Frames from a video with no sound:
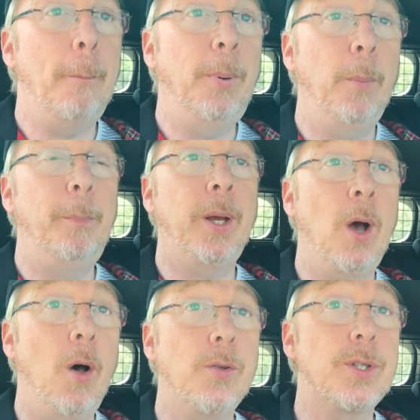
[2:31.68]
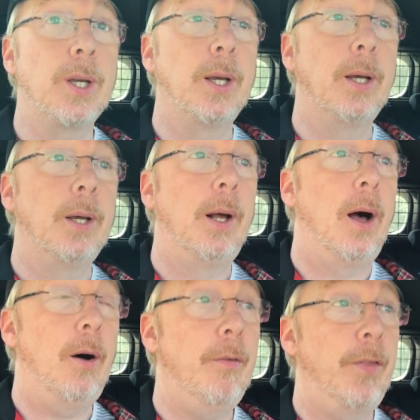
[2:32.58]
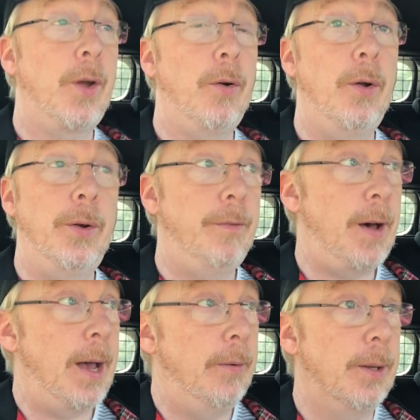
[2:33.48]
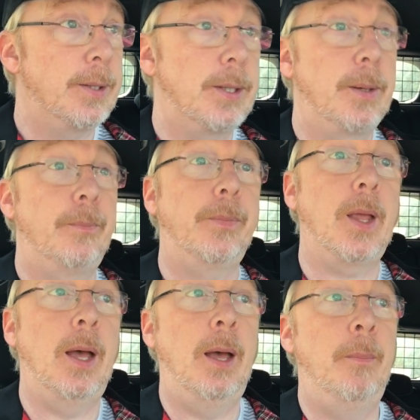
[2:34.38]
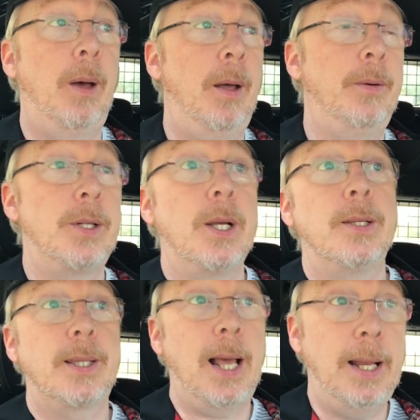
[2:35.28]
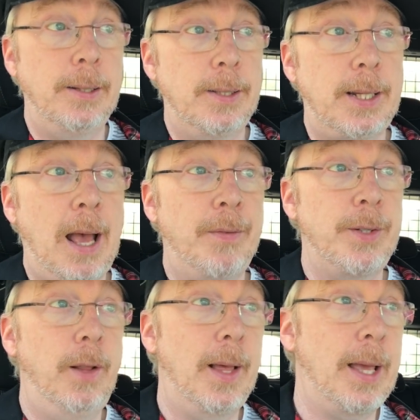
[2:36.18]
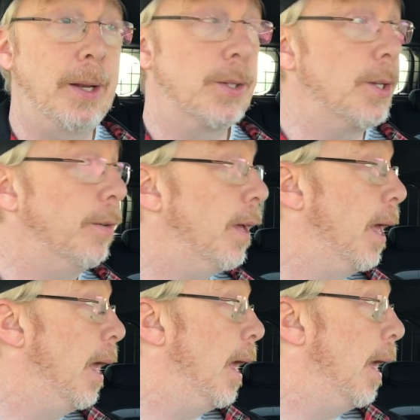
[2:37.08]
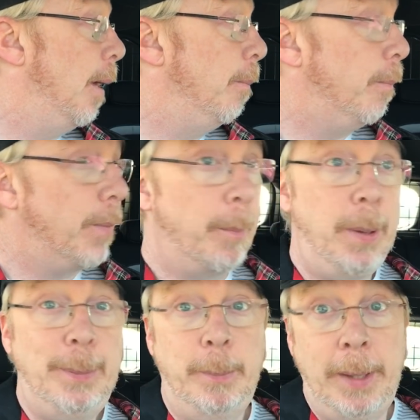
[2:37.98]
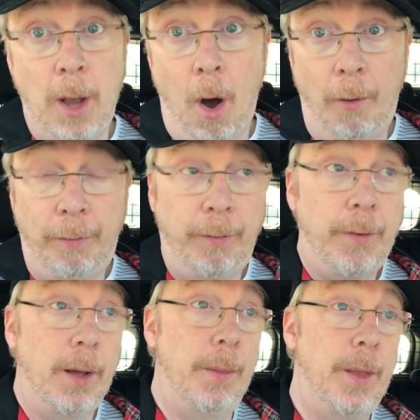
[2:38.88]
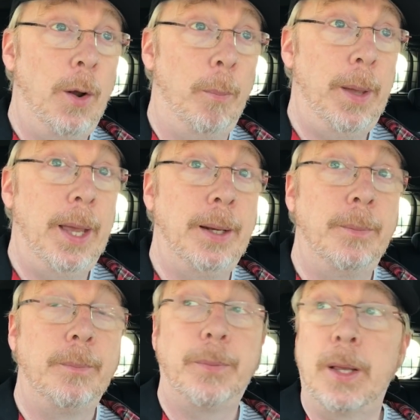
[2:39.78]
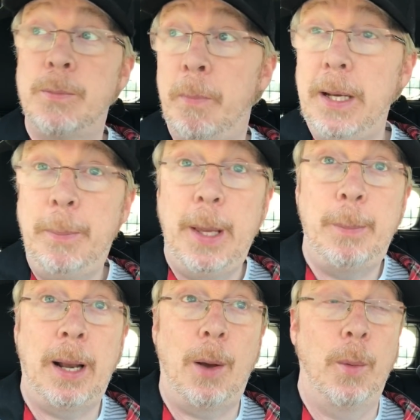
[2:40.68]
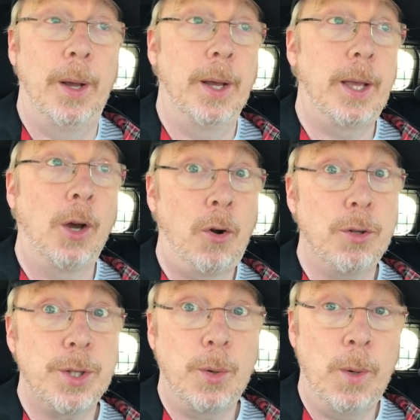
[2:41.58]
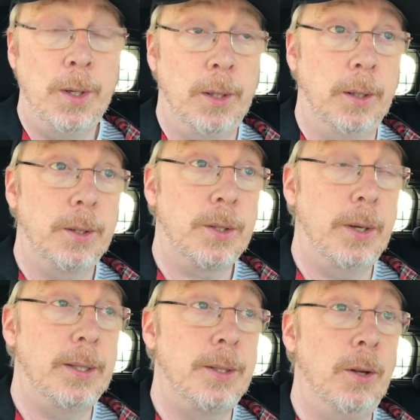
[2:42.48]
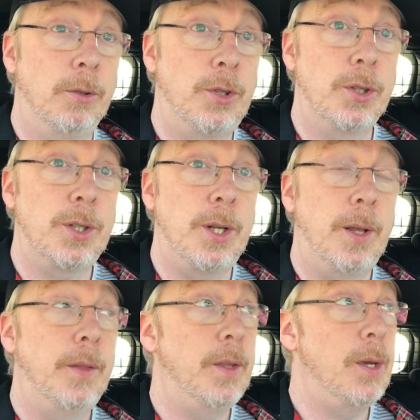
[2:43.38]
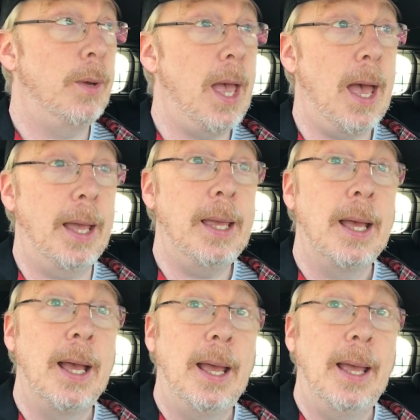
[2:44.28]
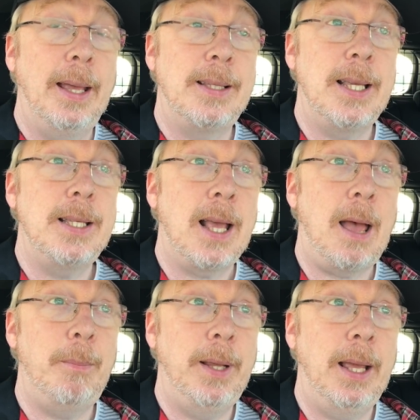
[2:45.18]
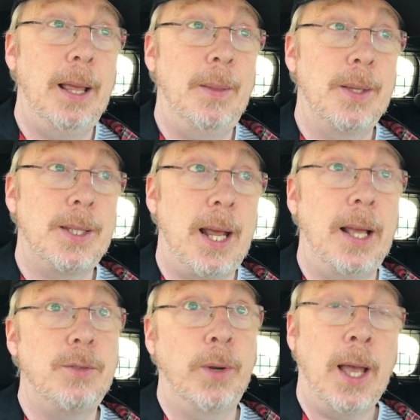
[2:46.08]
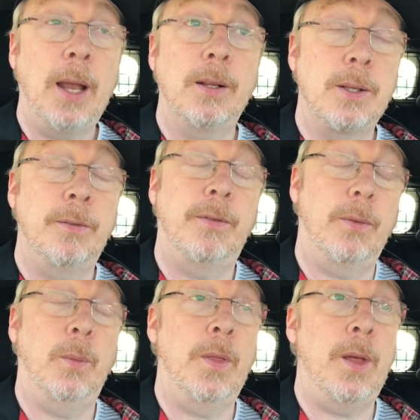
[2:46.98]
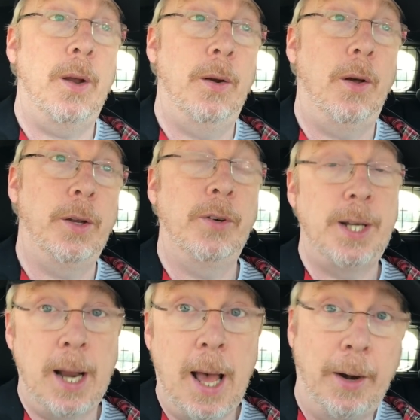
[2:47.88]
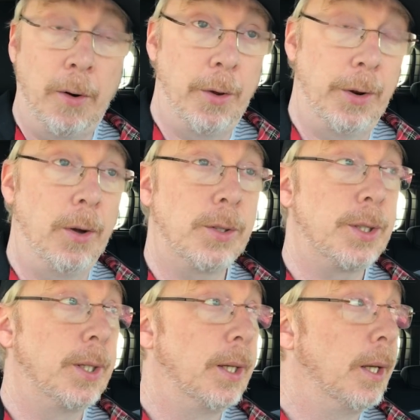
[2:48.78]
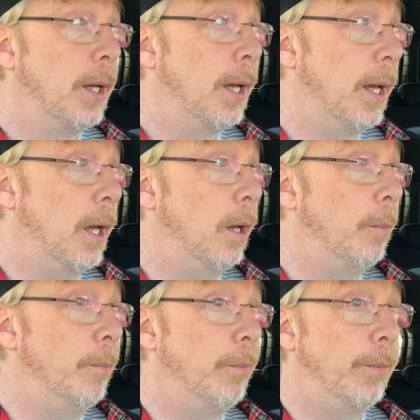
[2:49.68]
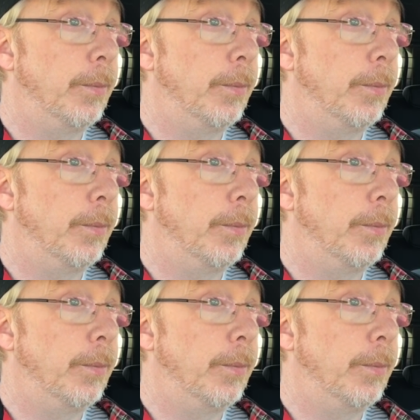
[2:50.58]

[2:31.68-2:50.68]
but because of the coronavirus um, and skeleton staffs and all that kind of stuff, um, and people being off and there not being as many people at work across the world, so it's not just the U K, it is happening in the States regardless of whether or not you're a denier or not. Um,